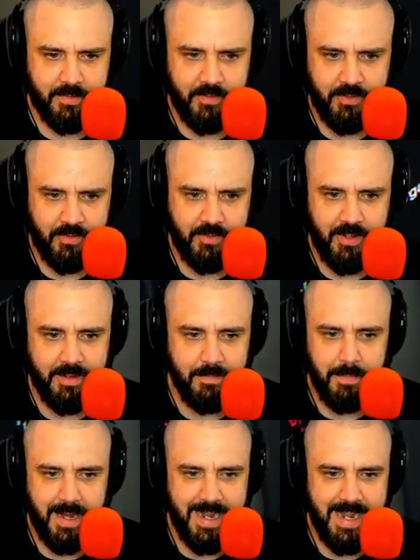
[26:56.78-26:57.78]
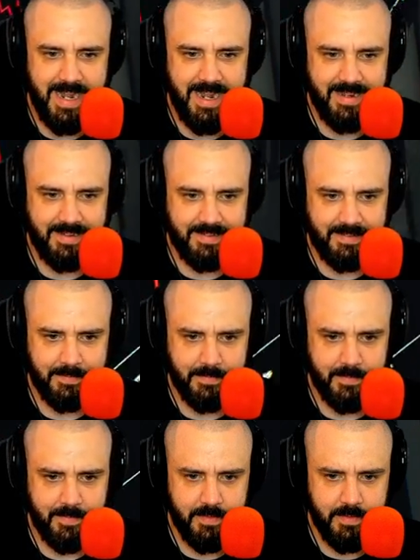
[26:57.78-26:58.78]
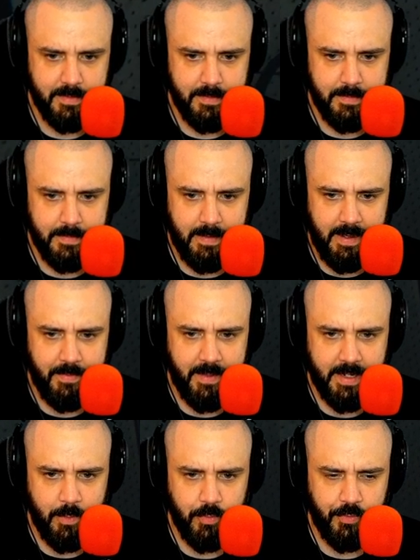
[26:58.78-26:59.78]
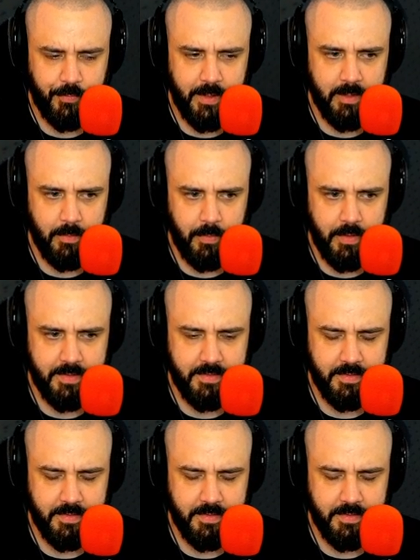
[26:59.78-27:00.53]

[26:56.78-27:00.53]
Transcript: Suck my ass. I he think it was fingerprints.